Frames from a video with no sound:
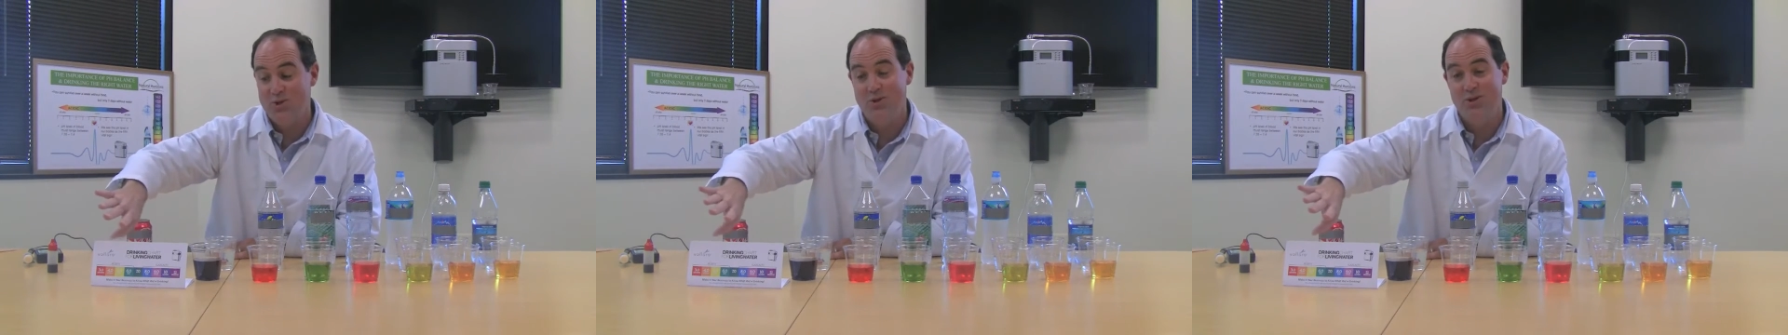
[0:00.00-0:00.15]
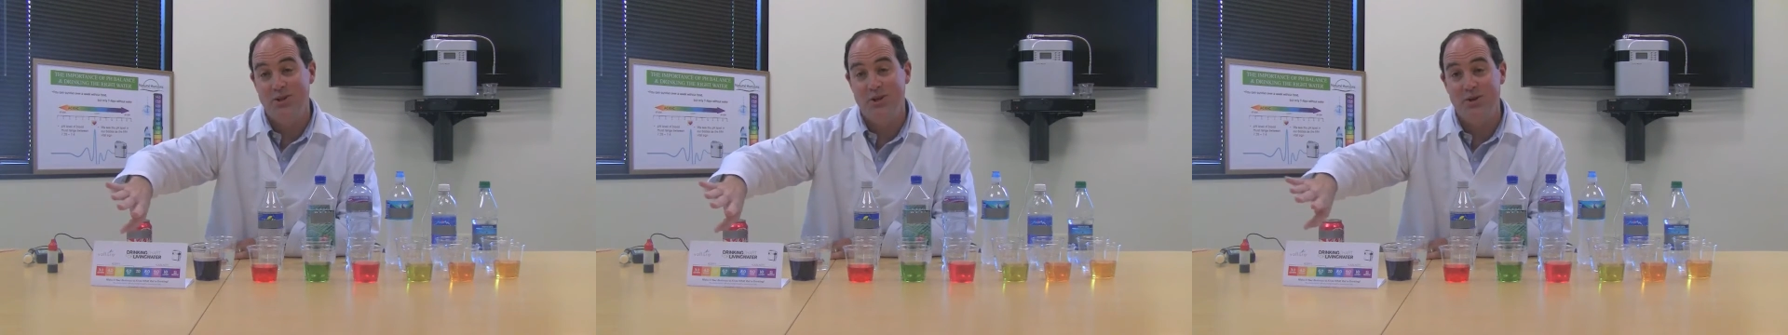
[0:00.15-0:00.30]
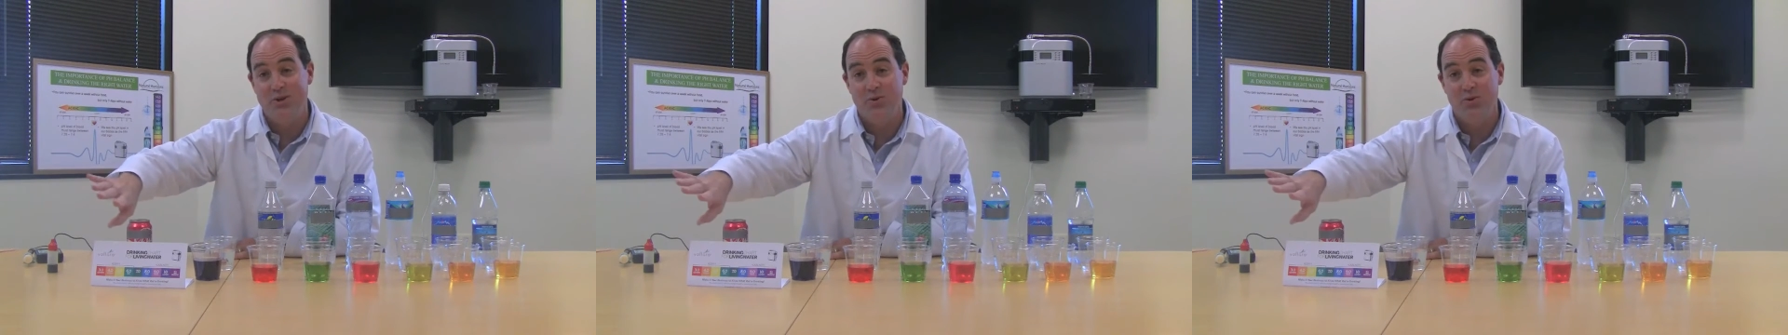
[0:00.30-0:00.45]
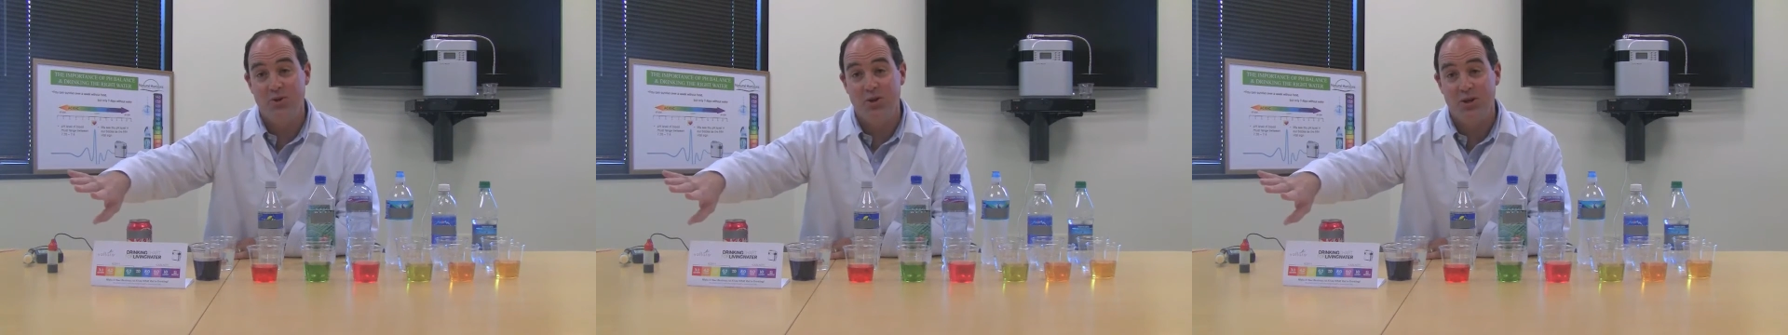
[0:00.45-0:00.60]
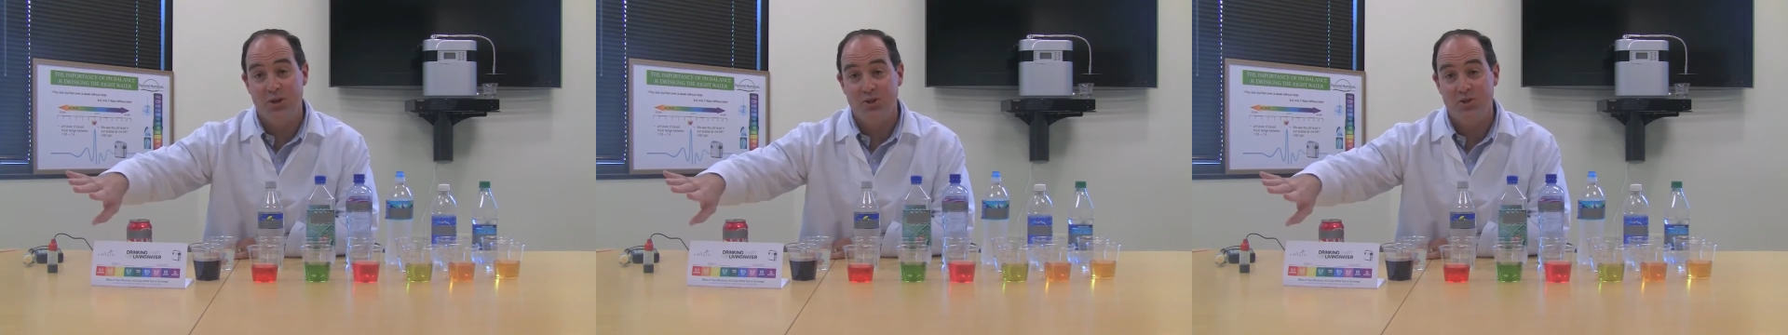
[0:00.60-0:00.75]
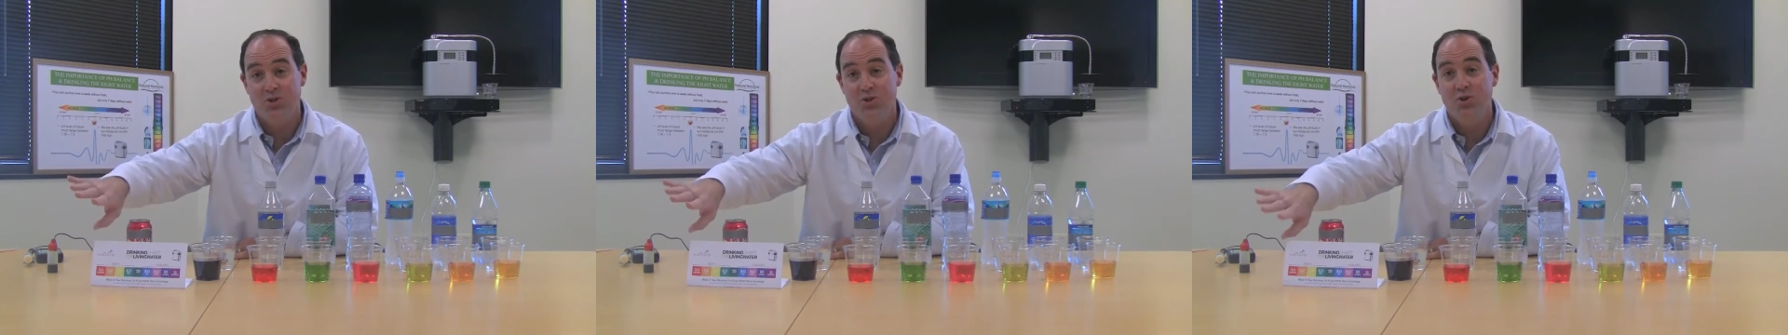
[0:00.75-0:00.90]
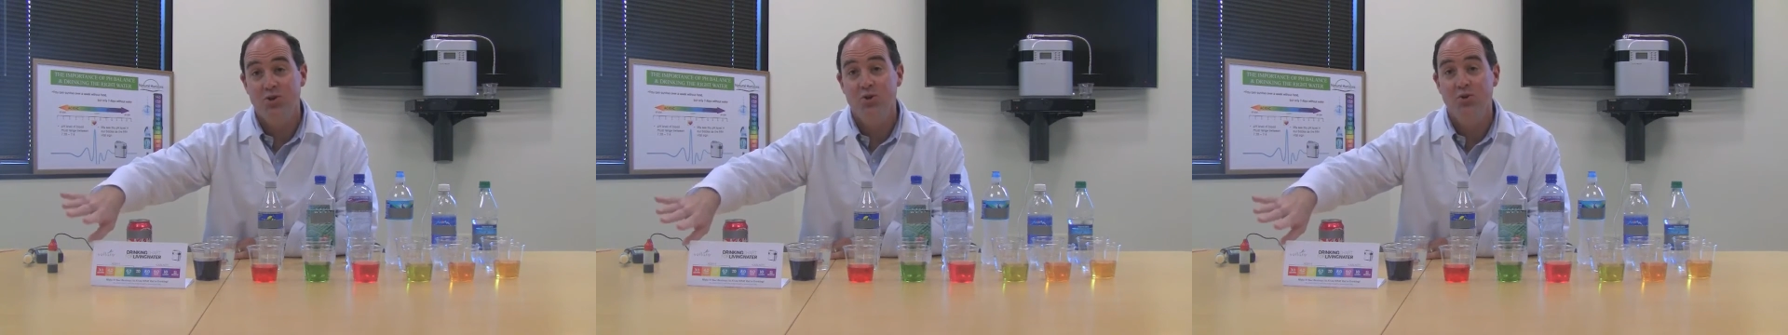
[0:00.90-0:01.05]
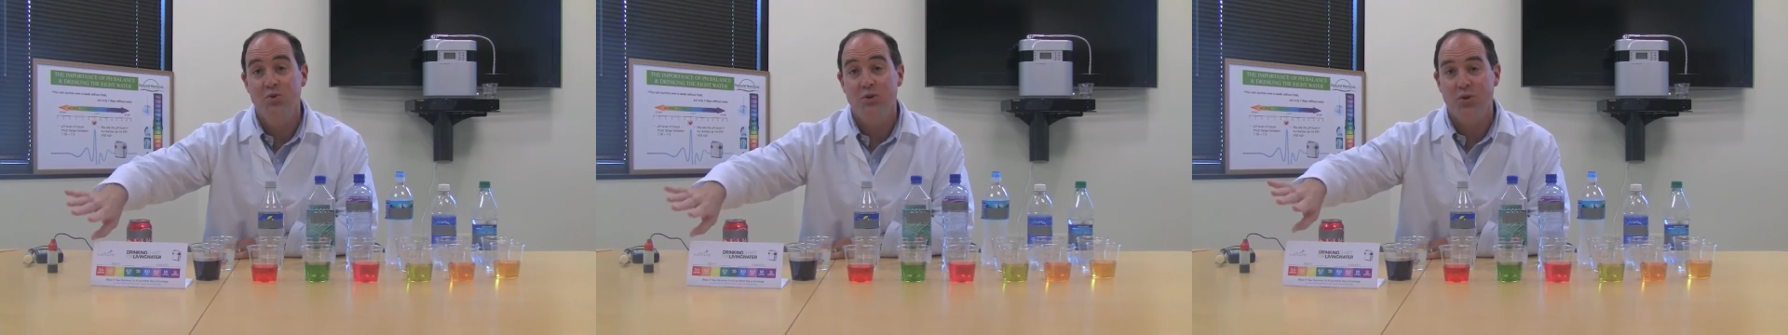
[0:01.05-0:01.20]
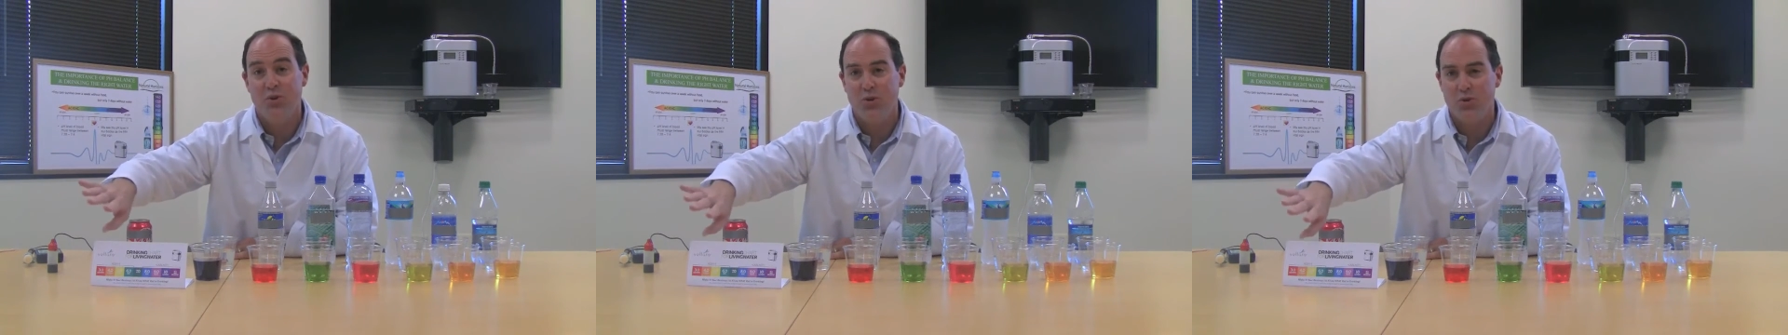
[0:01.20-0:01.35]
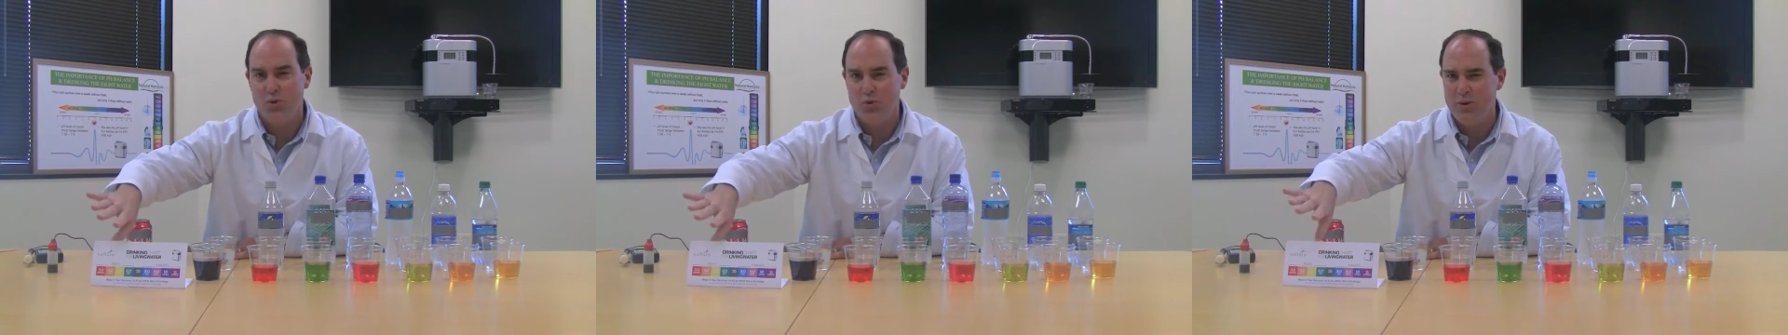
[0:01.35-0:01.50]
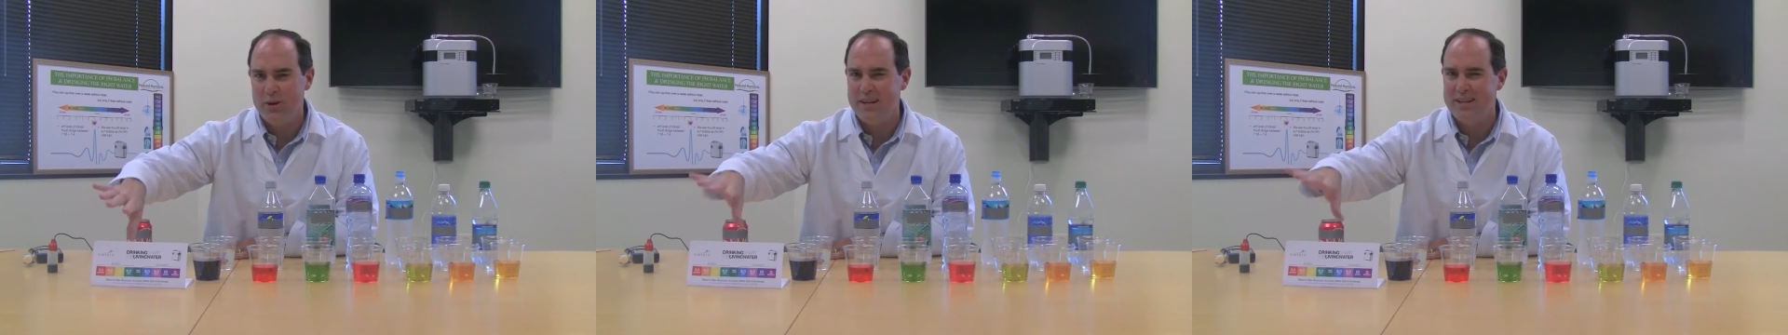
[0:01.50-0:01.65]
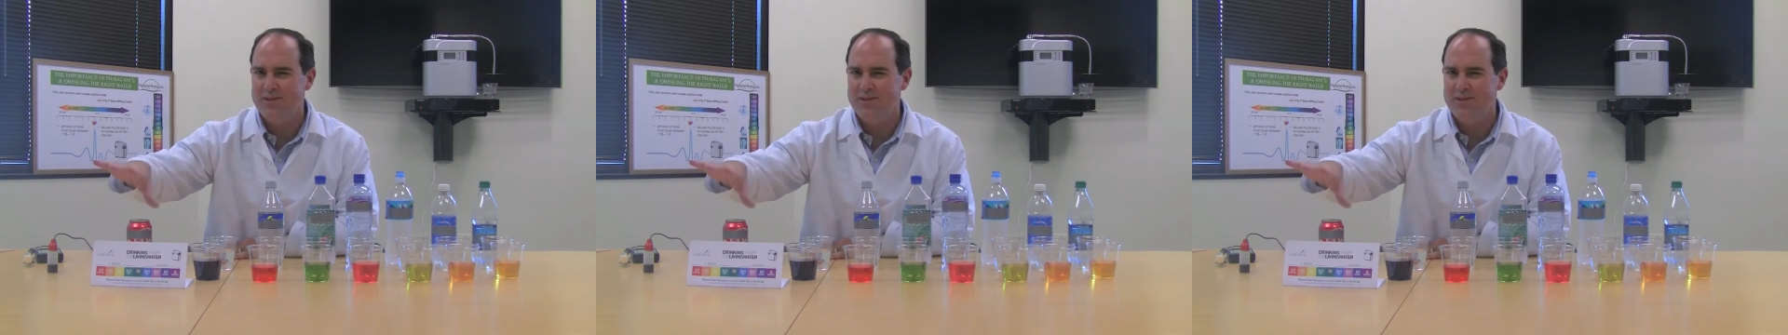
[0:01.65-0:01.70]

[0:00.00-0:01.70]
the 2 and 3.